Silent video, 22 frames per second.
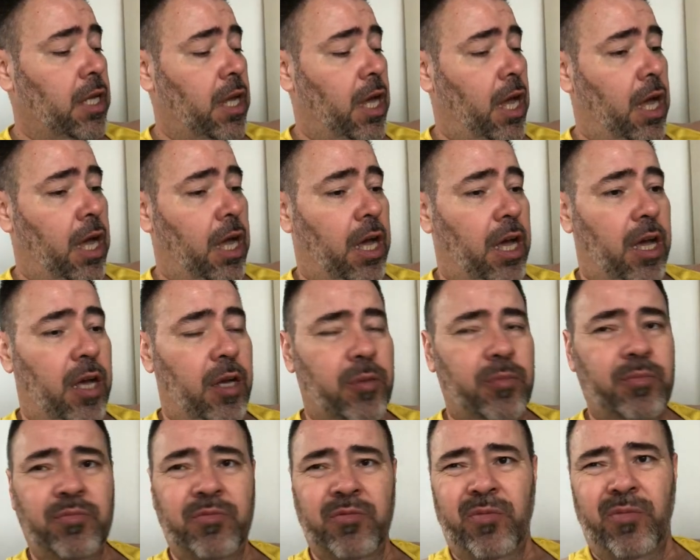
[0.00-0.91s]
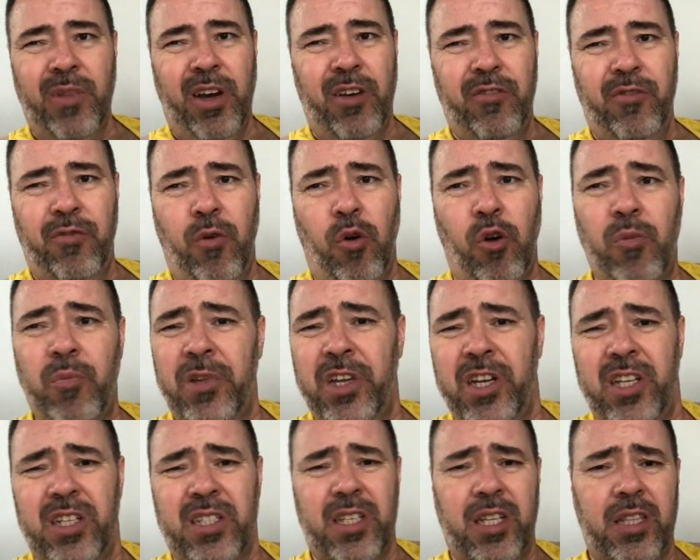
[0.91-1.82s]
about 4
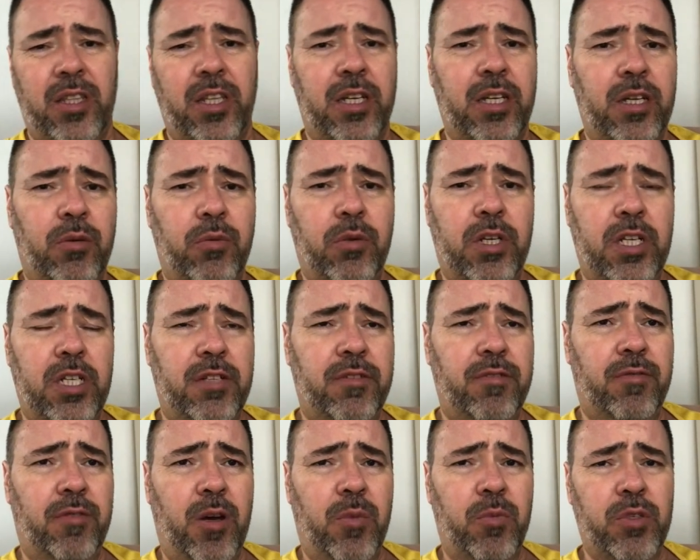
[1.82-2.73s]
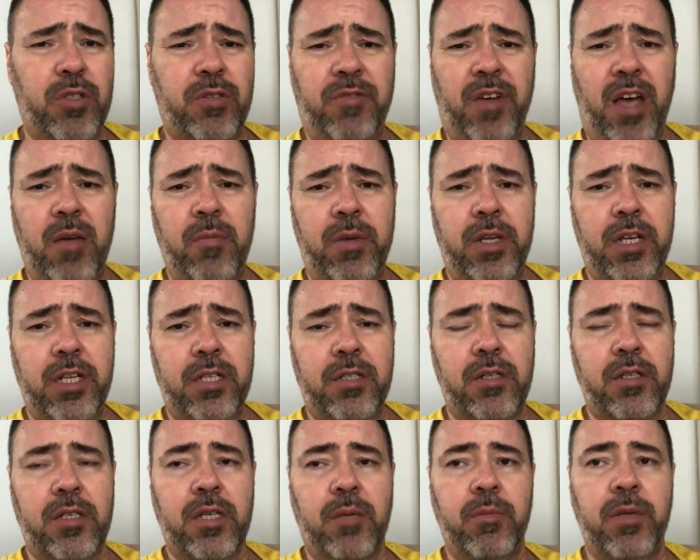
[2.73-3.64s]
minutes, I think it was, almost 5
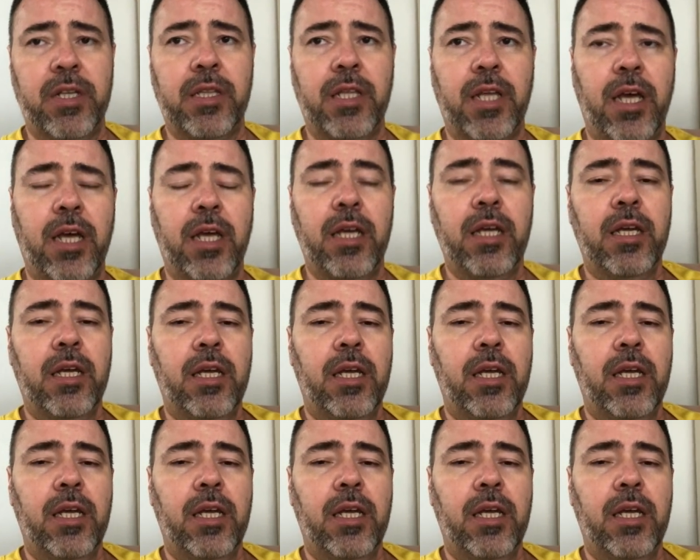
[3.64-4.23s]
minutes or something like that.